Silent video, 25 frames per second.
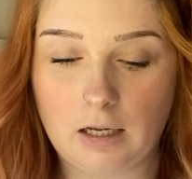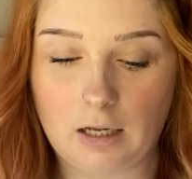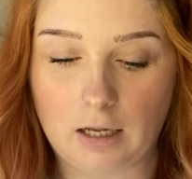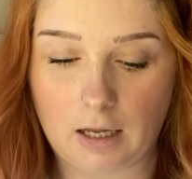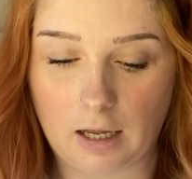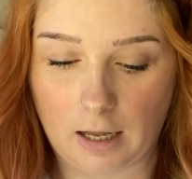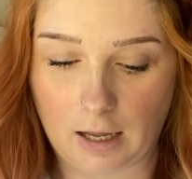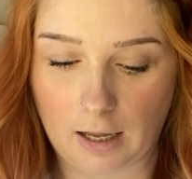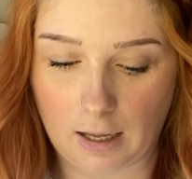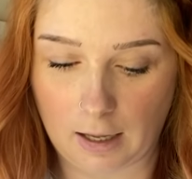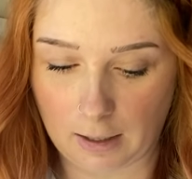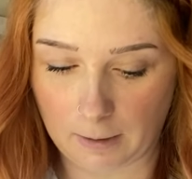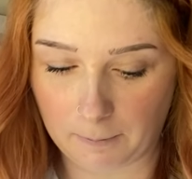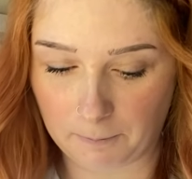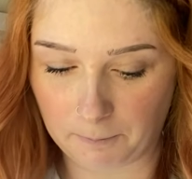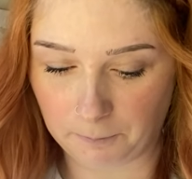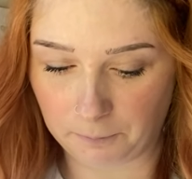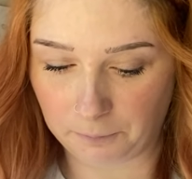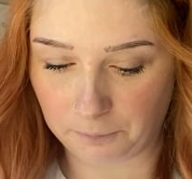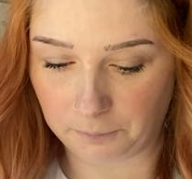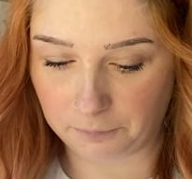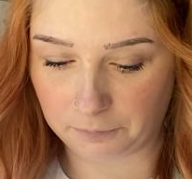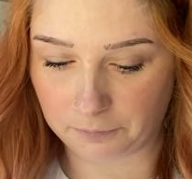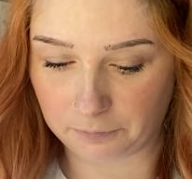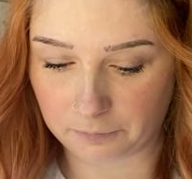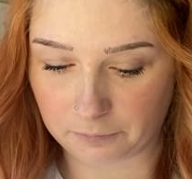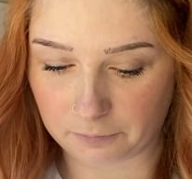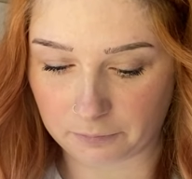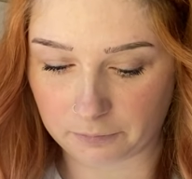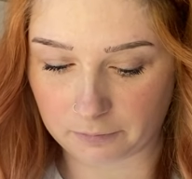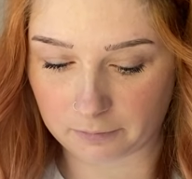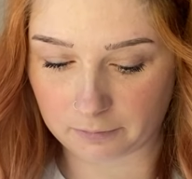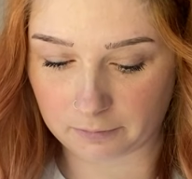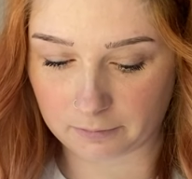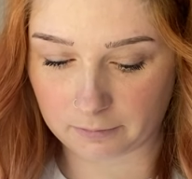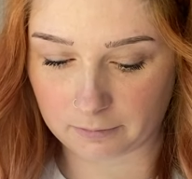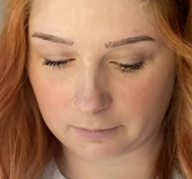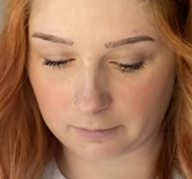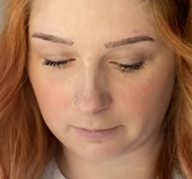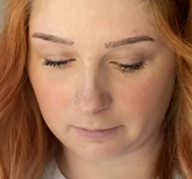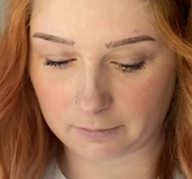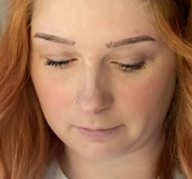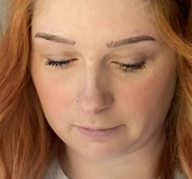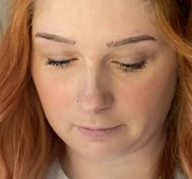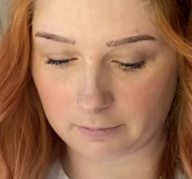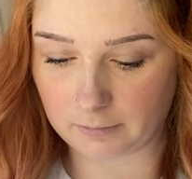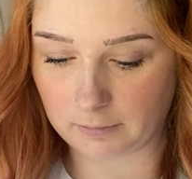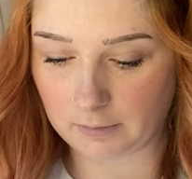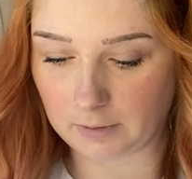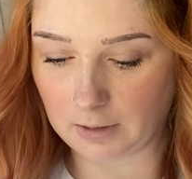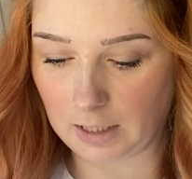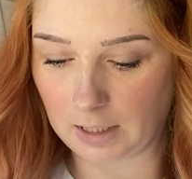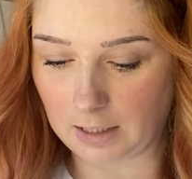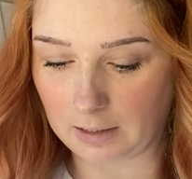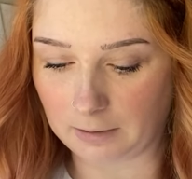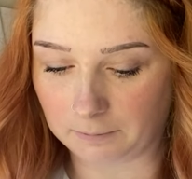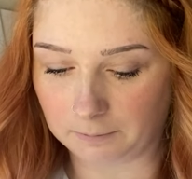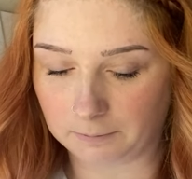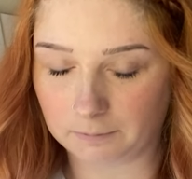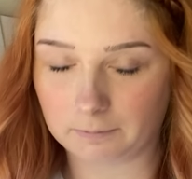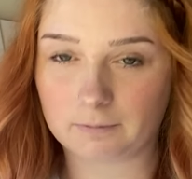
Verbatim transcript: birdie. Um, yeah.